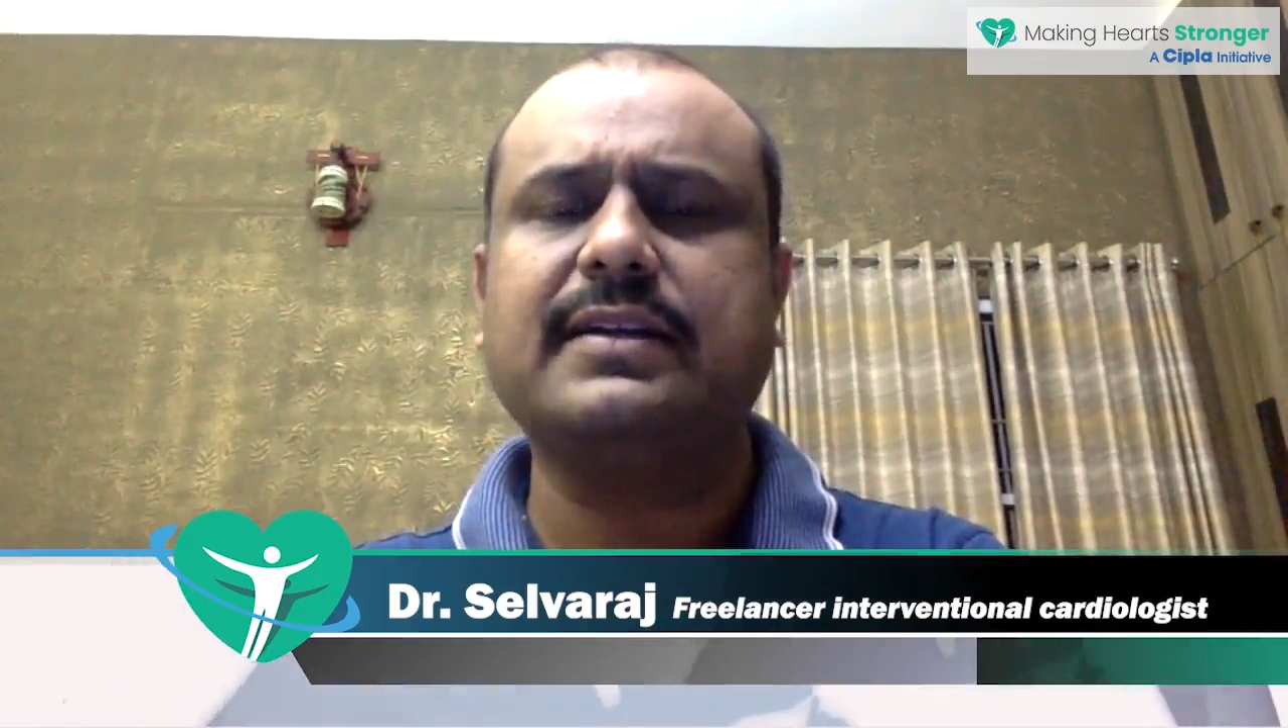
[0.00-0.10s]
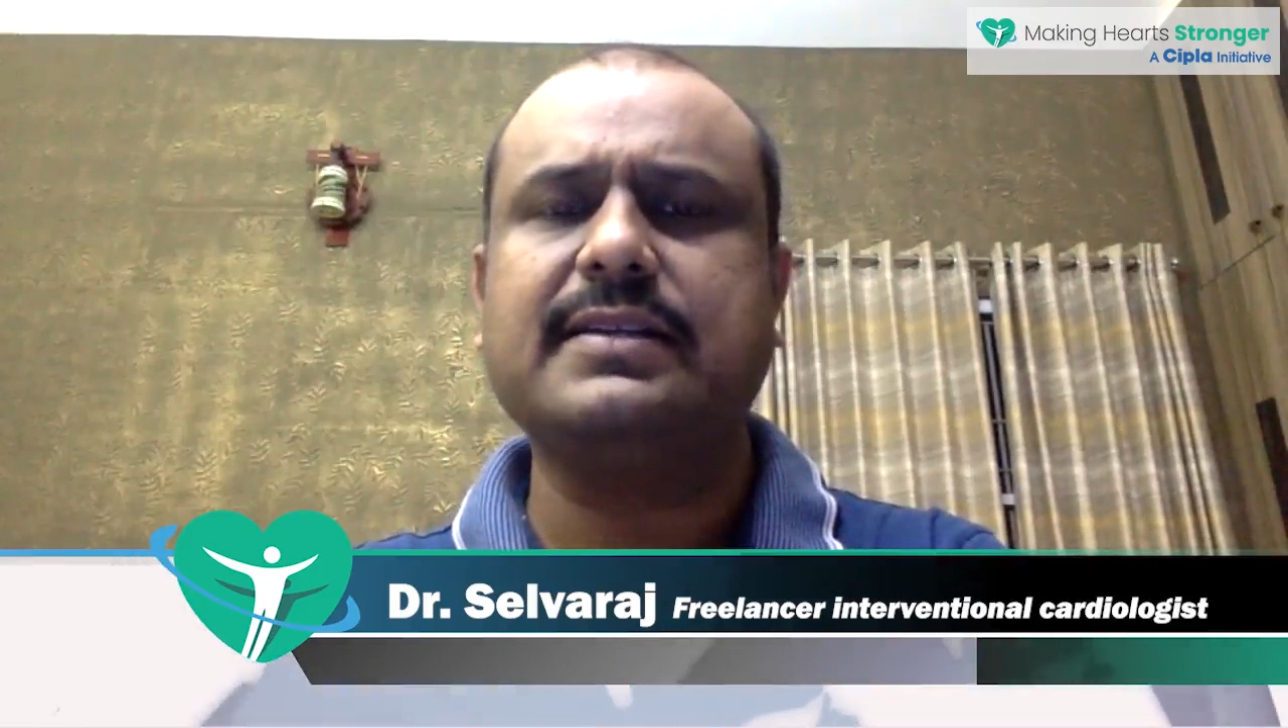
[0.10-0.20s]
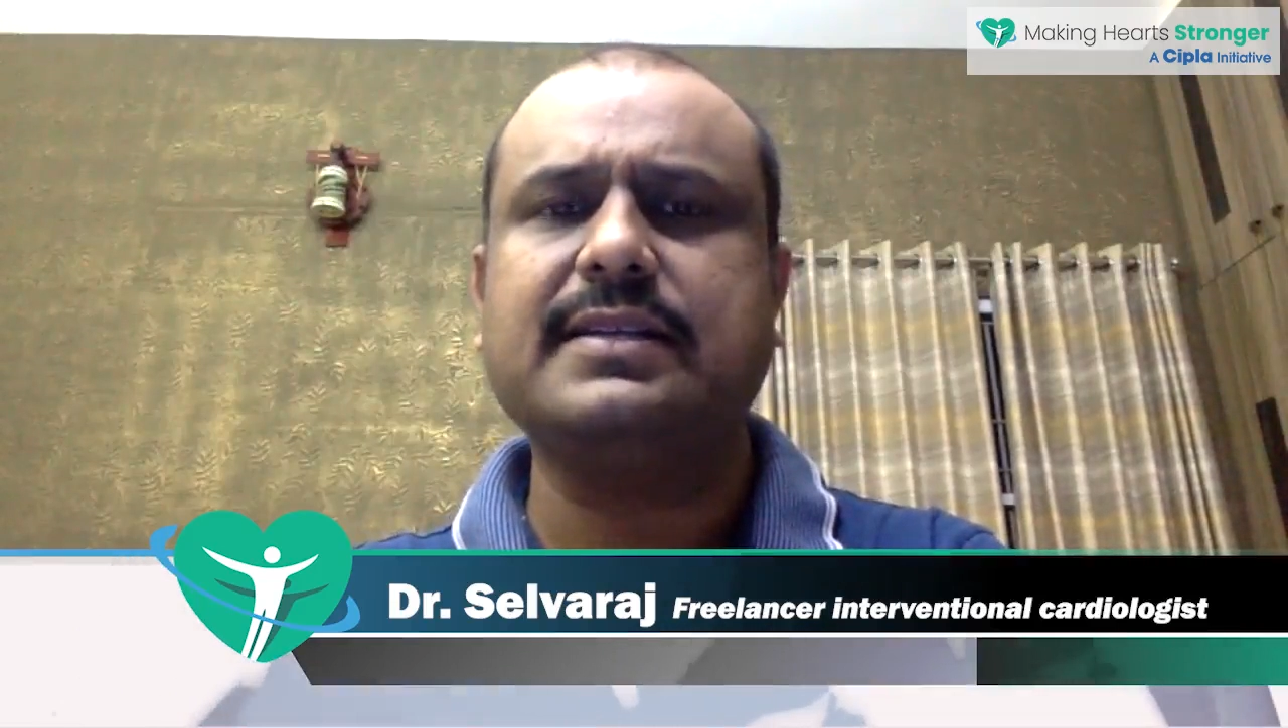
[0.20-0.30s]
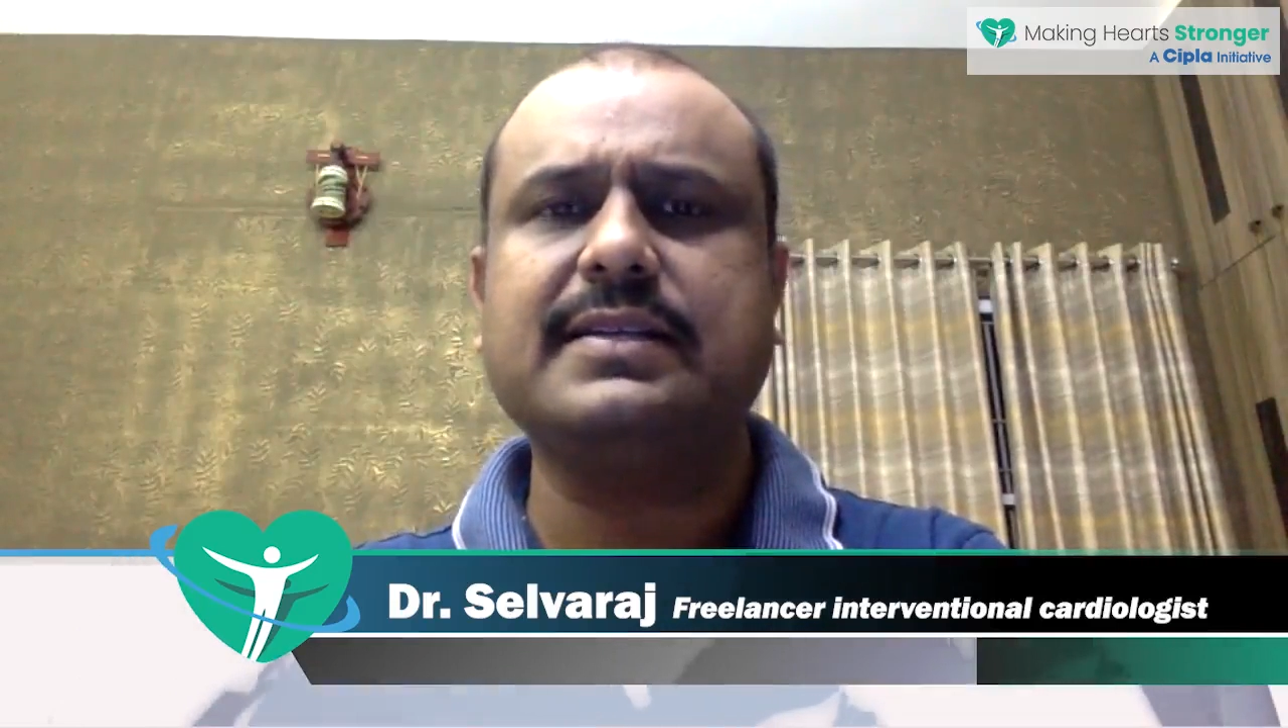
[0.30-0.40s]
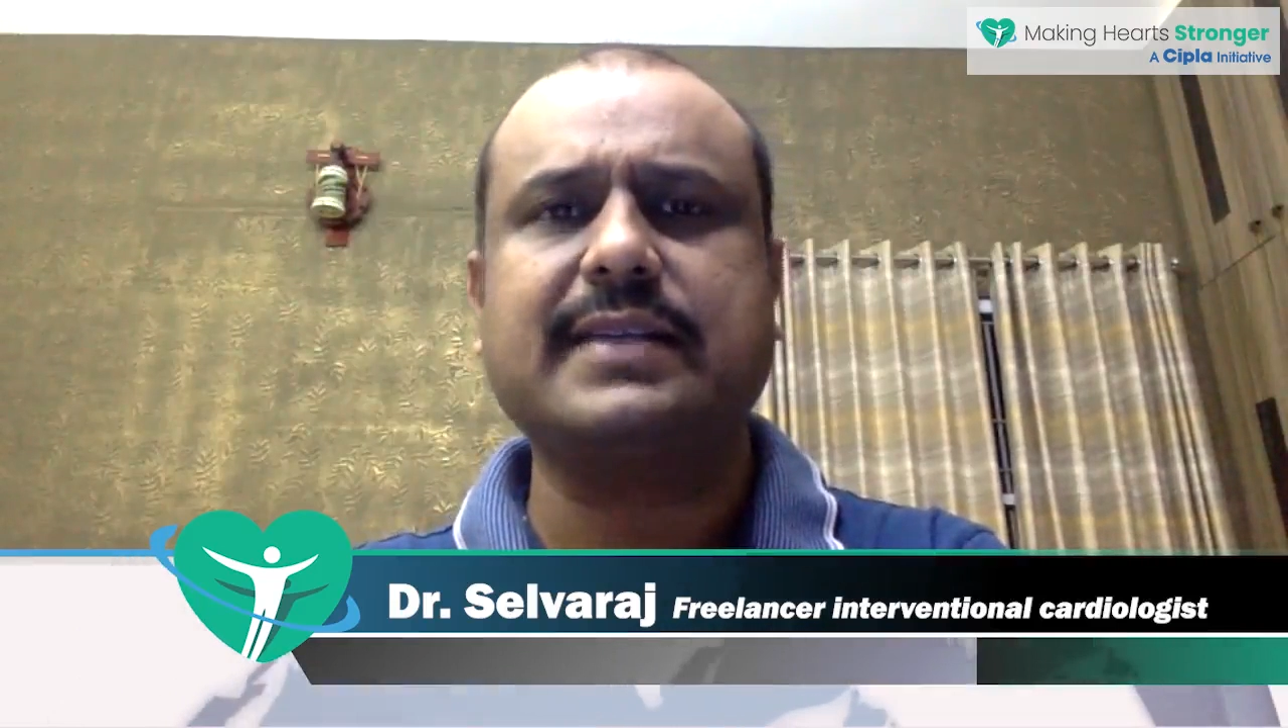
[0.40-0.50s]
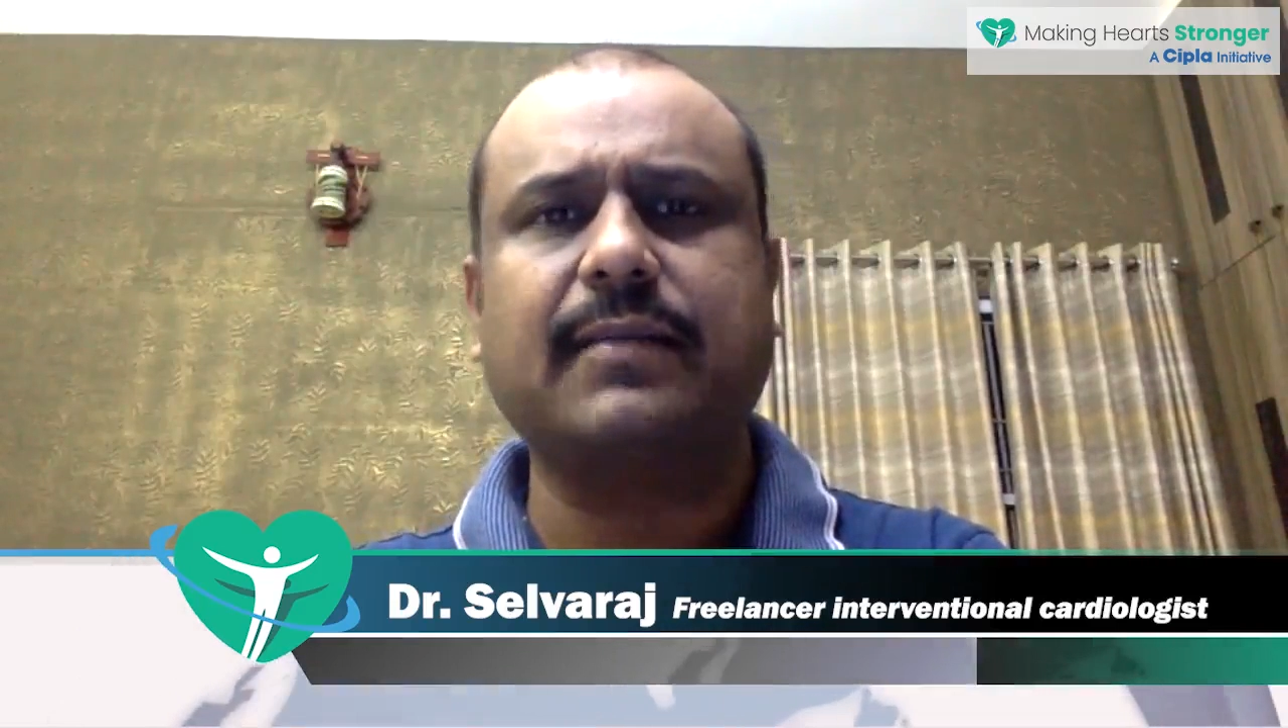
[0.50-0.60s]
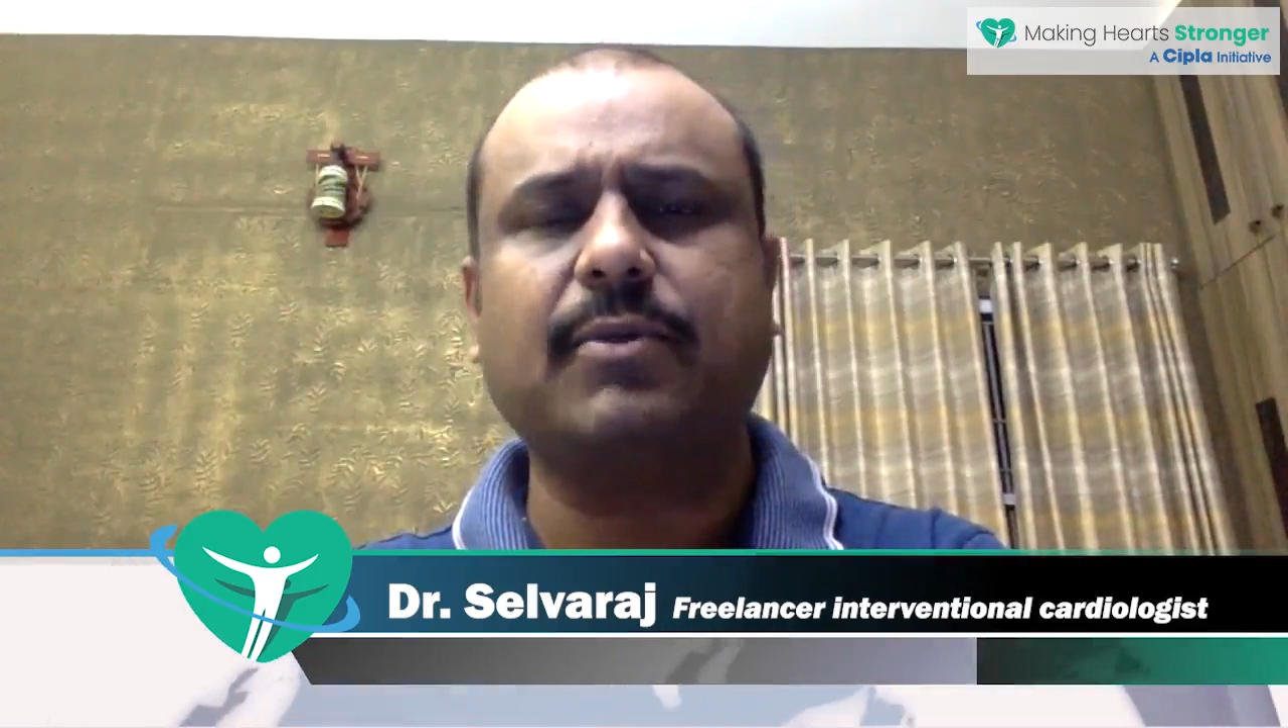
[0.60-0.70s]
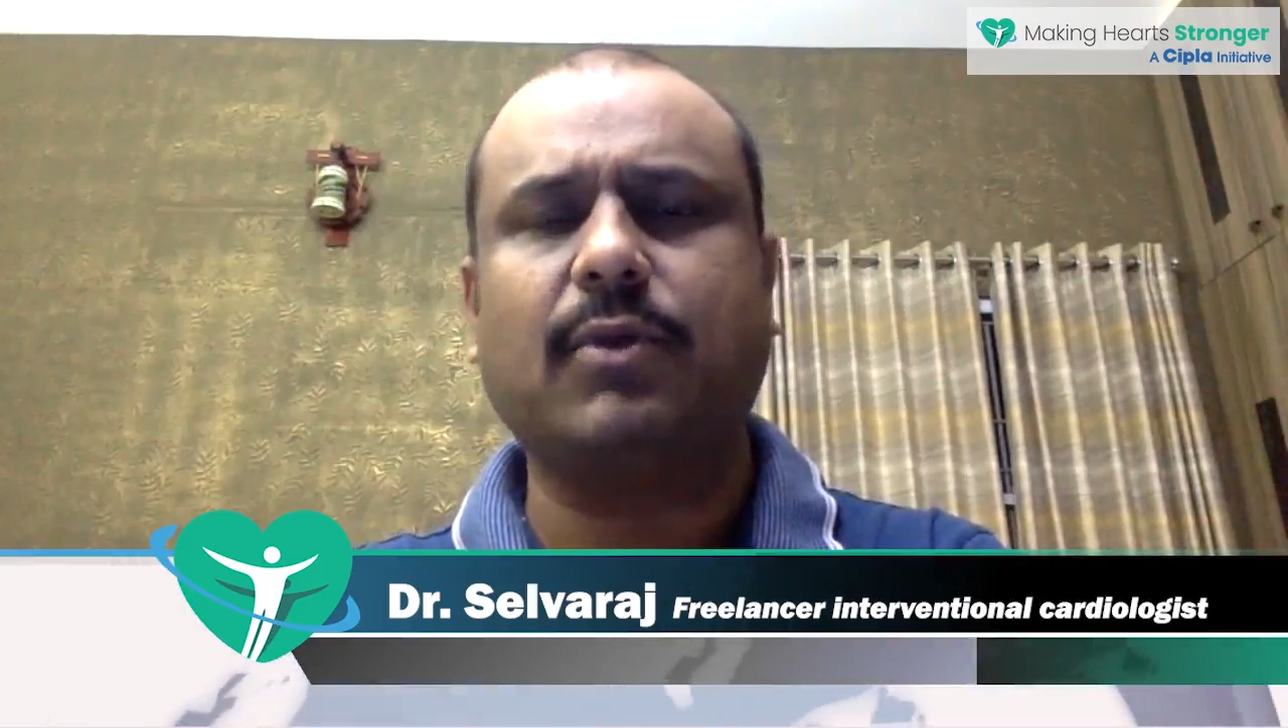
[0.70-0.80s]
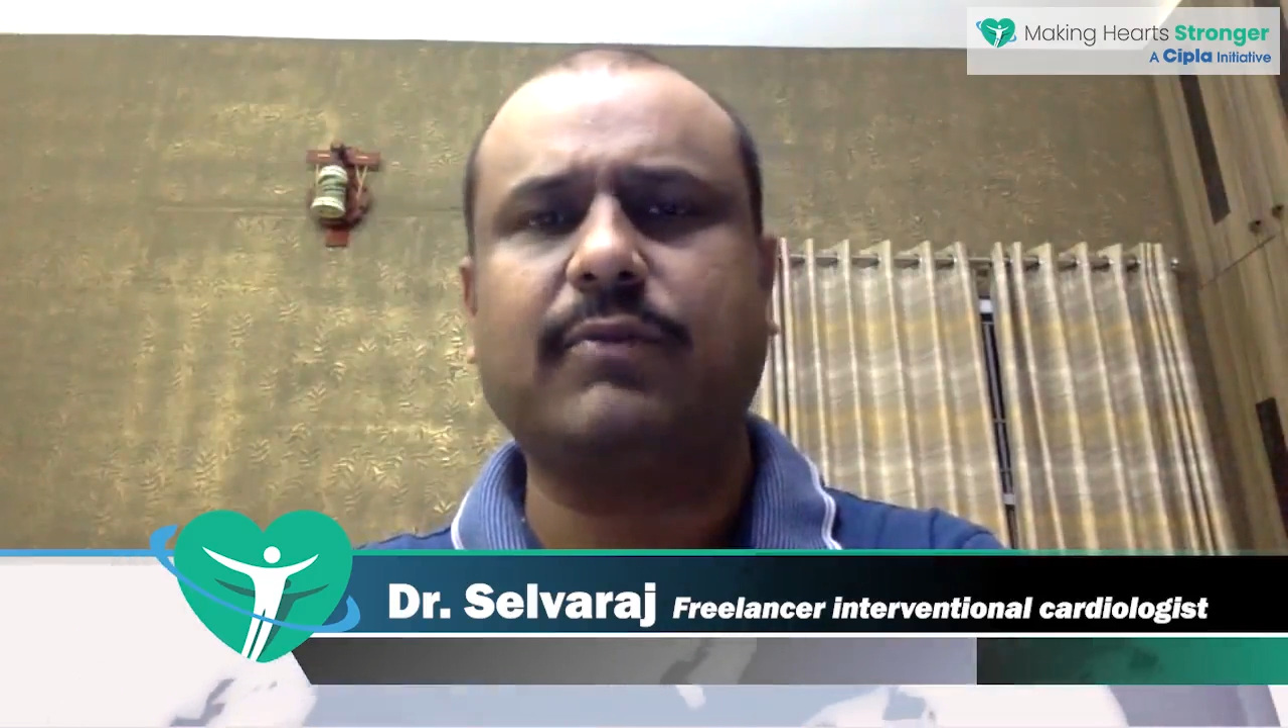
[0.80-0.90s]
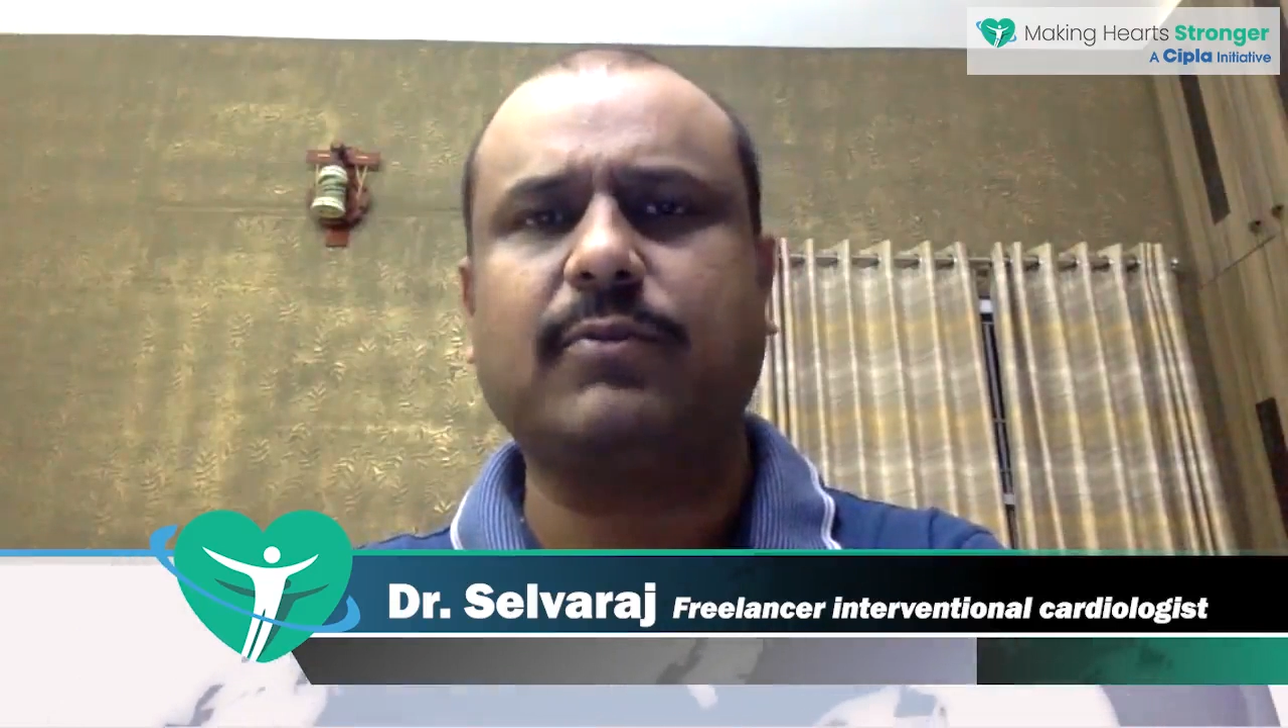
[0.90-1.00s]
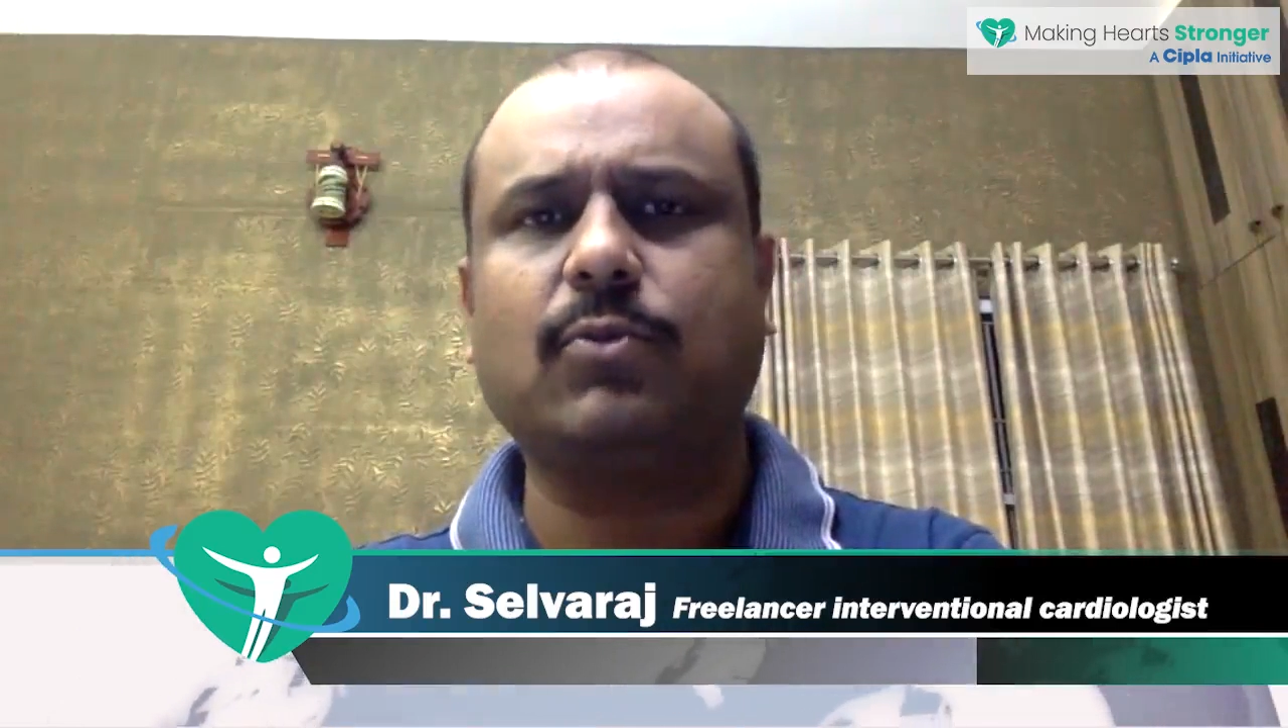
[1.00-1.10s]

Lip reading: disease can be one of the